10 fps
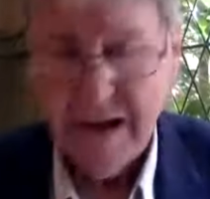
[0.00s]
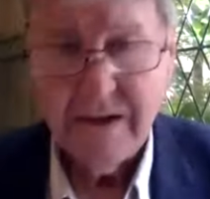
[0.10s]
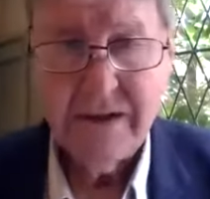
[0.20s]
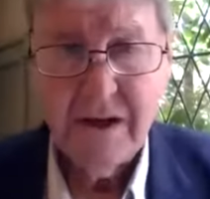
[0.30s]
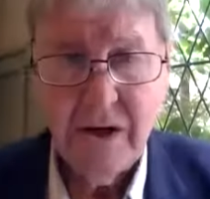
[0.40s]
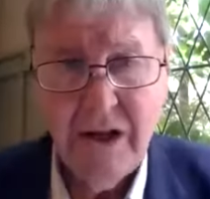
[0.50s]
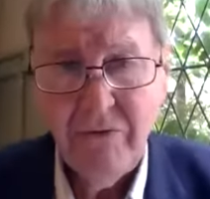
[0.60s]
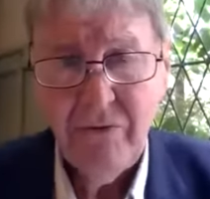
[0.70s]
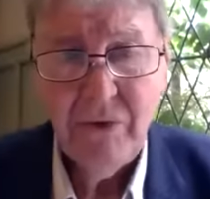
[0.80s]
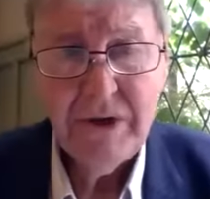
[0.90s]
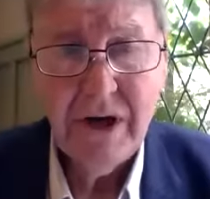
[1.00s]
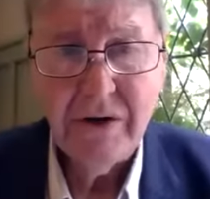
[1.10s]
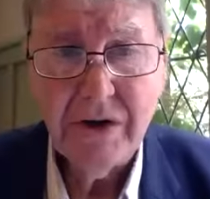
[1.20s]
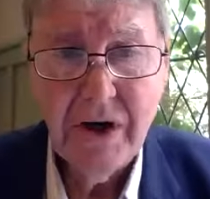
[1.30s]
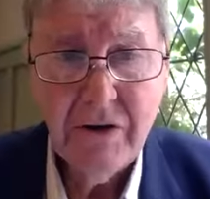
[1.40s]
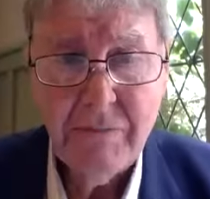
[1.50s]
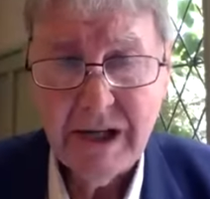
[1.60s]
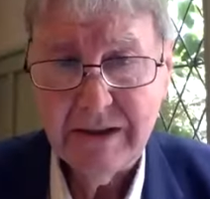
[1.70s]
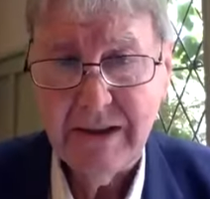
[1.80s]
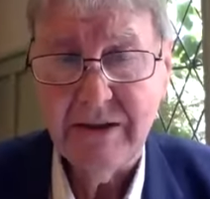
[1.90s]
So if we don't know
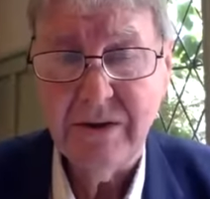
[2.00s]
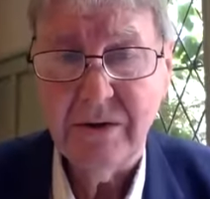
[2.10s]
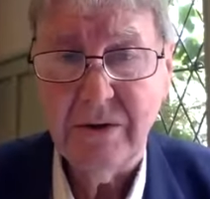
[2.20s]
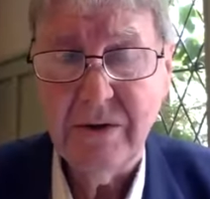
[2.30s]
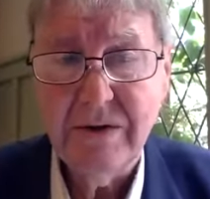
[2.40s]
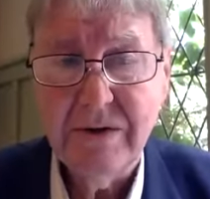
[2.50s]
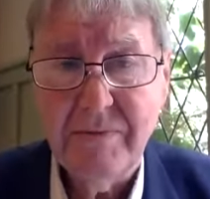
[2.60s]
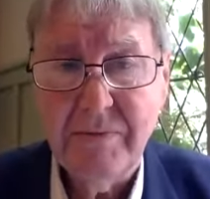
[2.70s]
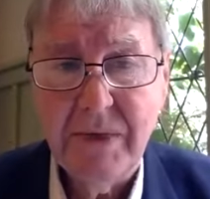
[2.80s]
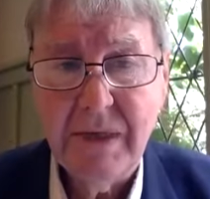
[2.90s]
about these laws,